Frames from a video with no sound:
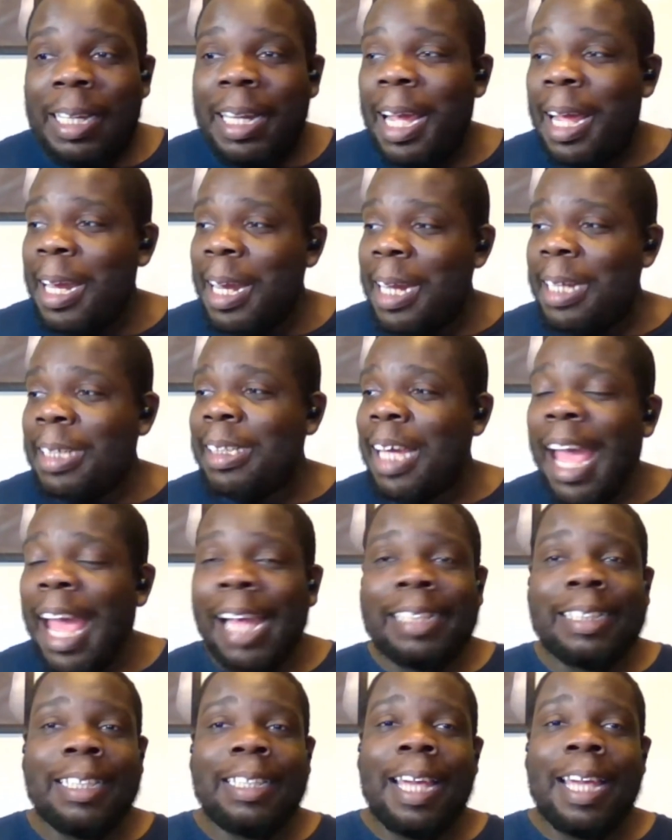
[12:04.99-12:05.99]
They just asking,
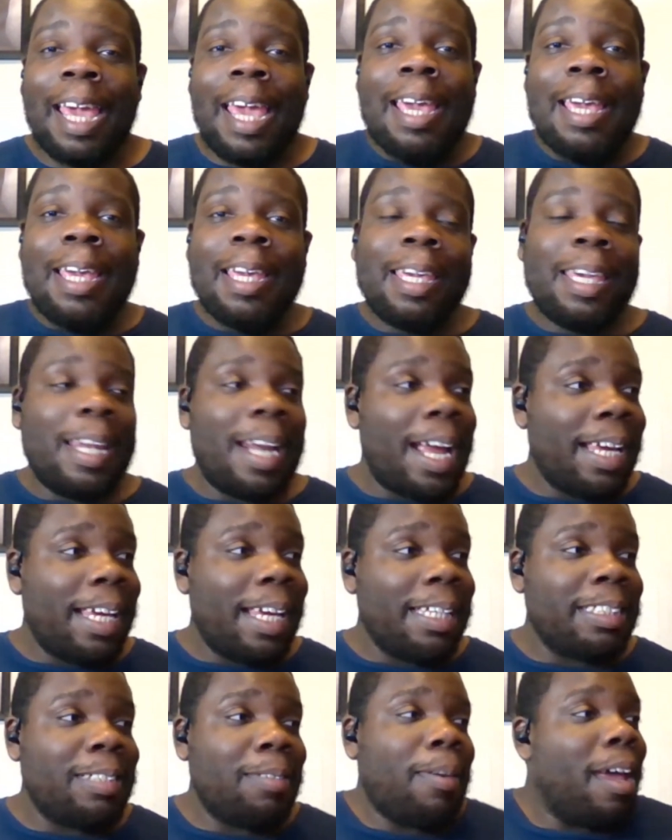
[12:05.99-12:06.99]
hey, can I get
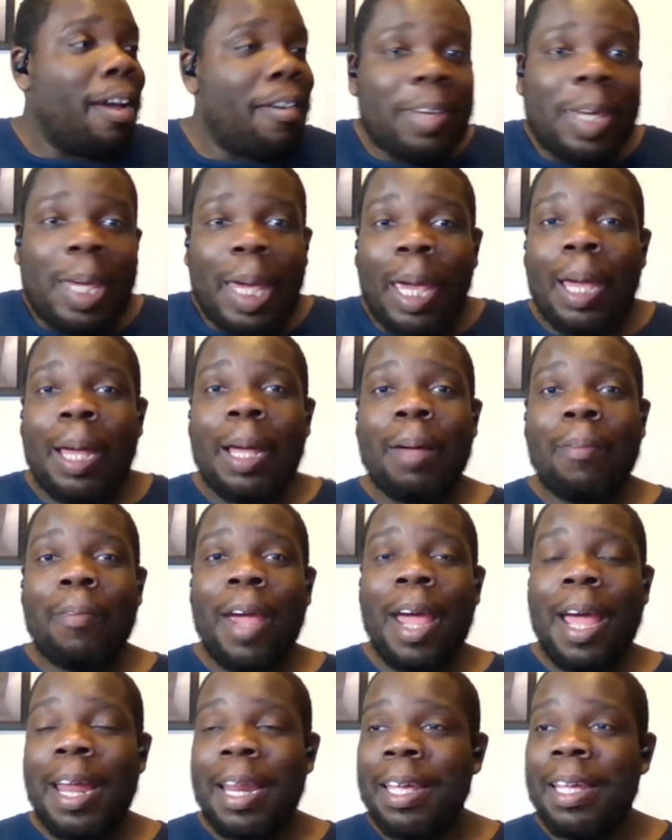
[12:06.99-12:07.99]
some health care around
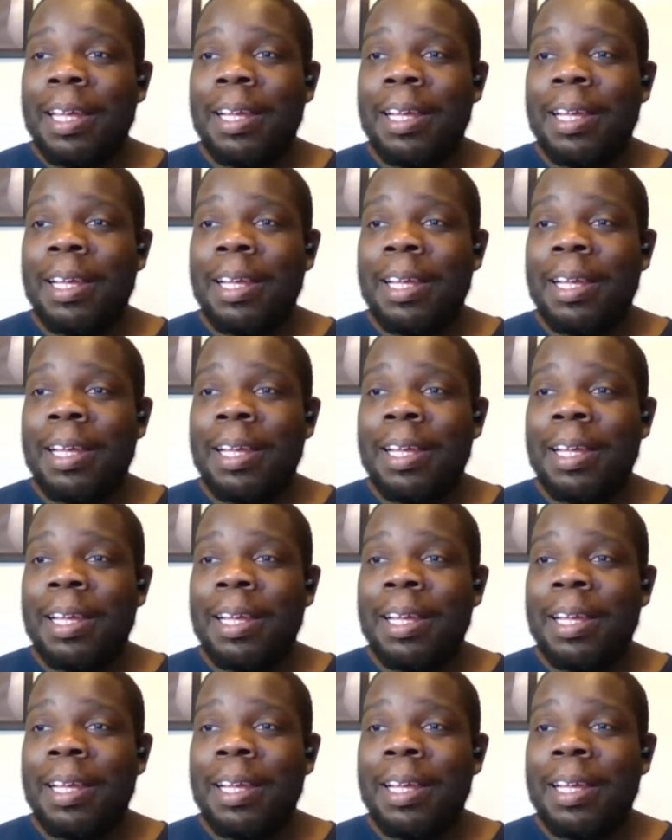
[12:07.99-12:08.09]
here?